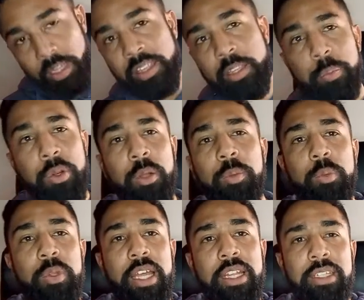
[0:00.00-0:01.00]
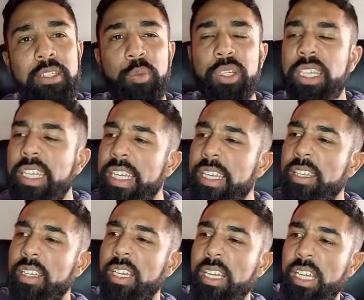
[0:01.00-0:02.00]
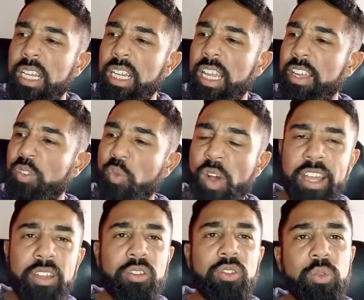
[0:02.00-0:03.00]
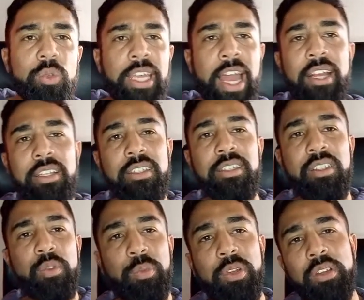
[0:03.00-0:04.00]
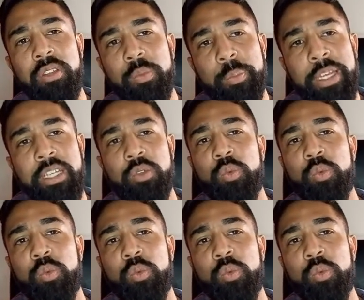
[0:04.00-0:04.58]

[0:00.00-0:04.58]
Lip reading: the problem with that is we need like one or two youngsters to be on the bench